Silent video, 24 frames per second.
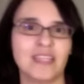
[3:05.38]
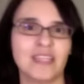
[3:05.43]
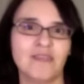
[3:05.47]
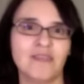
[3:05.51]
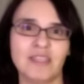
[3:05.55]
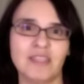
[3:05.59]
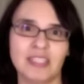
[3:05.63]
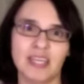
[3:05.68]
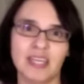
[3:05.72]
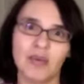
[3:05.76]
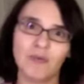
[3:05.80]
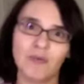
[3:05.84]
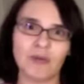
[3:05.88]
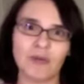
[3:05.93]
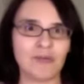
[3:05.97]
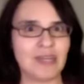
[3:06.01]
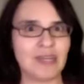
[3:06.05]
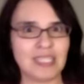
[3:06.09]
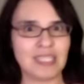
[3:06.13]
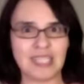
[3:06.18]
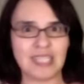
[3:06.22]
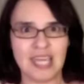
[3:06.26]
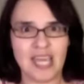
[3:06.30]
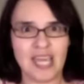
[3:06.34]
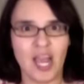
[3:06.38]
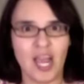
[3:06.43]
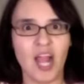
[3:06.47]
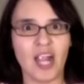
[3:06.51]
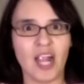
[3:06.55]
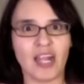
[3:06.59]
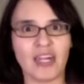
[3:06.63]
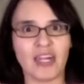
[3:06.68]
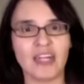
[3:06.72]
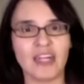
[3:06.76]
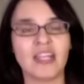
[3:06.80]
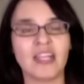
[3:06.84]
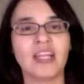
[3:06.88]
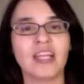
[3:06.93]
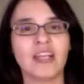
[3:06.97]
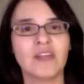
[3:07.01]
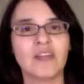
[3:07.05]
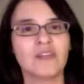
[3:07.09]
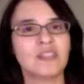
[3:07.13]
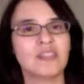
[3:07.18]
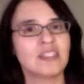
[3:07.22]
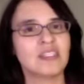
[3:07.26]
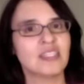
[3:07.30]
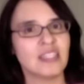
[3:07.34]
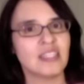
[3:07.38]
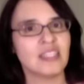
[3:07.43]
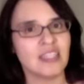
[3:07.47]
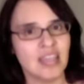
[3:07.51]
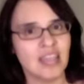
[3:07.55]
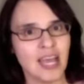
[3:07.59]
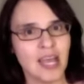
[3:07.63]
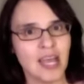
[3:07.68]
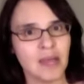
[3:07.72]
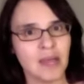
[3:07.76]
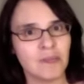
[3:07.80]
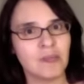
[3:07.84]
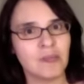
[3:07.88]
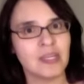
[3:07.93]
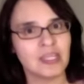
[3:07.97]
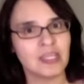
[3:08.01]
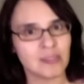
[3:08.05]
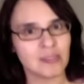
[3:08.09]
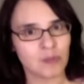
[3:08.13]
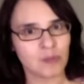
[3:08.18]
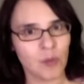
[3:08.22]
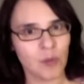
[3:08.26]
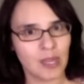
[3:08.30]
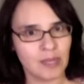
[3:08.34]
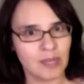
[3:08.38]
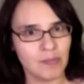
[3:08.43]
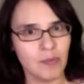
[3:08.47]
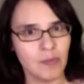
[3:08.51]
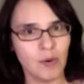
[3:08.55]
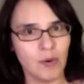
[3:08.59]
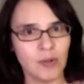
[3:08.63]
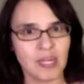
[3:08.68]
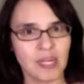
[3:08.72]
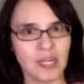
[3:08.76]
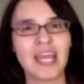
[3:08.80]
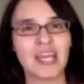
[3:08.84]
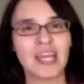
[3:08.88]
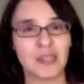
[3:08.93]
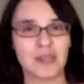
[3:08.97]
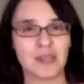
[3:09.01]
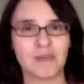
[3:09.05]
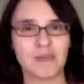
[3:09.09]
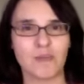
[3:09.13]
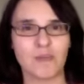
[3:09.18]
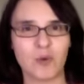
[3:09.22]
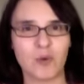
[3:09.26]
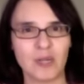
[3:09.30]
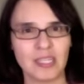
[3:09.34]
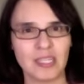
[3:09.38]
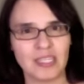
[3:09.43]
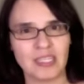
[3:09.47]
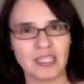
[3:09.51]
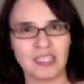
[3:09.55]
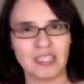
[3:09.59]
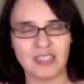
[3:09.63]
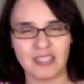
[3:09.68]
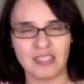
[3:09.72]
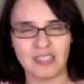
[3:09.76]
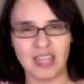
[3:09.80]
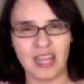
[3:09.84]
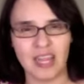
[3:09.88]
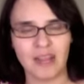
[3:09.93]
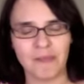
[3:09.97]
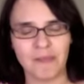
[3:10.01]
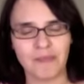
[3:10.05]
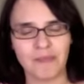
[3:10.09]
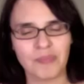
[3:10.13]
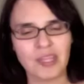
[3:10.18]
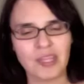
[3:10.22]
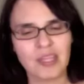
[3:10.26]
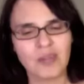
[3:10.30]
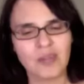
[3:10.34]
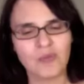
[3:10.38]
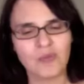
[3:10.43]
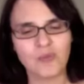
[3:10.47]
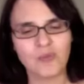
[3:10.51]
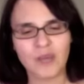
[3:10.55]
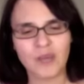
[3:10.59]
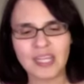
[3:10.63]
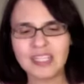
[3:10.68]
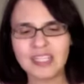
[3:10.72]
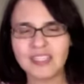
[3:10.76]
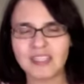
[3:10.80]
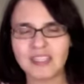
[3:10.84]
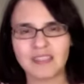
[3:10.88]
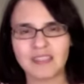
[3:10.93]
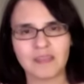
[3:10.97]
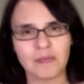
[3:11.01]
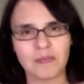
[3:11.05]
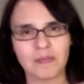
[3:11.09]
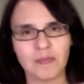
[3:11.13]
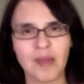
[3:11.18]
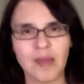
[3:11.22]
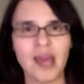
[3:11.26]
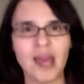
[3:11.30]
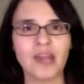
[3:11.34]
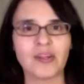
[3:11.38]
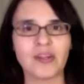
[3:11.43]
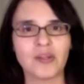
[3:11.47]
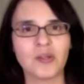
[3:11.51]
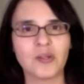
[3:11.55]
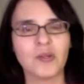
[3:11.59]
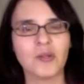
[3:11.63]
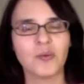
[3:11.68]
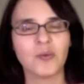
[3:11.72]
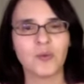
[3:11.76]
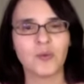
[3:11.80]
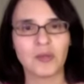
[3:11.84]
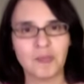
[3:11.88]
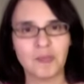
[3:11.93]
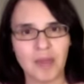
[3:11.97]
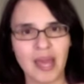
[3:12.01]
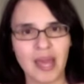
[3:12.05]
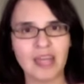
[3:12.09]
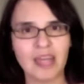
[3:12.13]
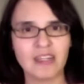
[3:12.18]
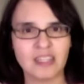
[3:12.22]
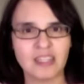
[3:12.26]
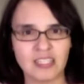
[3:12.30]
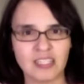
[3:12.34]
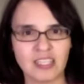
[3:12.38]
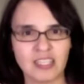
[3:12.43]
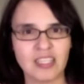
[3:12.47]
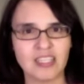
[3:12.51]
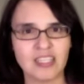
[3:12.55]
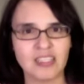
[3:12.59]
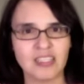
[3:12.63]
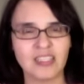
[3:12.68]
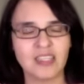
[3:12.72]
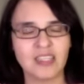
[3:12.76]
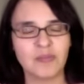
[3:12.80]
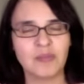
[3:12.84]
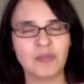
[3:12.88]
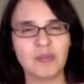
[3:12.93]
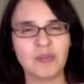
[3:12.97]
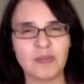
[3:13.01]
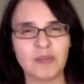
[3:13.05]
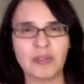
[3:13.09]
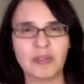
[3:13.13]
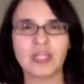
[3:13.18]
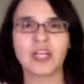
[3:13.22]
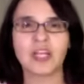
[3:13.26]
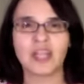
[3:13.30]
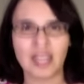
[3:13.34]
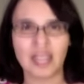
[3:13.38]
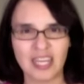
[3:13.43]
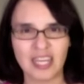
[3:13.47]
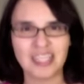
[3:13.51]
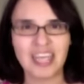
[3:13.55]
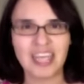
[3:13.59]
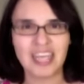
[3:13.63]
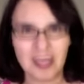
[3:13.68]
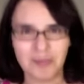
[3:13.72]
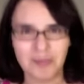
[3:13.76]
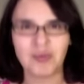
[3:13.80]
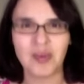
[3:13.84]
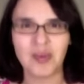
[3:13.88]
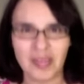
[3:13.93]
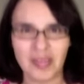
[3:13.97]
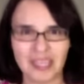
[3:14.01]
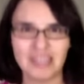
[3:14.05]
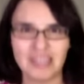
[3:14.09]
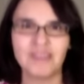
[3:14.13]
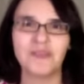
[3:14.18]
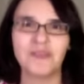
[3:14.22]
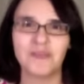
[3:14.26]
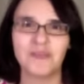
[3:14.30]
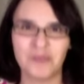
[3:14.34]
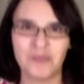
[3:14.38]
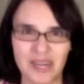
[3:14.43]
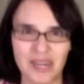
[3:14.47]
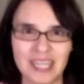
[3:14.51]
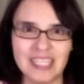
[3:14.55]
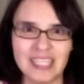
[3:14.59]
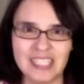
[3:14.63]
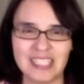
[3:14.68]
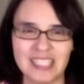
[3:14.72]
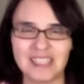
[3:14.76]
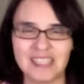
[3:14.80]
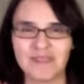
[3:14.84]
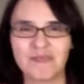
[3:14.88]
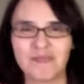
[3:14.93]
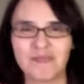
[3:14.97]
even tell what race they are, to them it's quite important. I think Morrison is saying race doesn't matter. What matters is that people are hung up on race.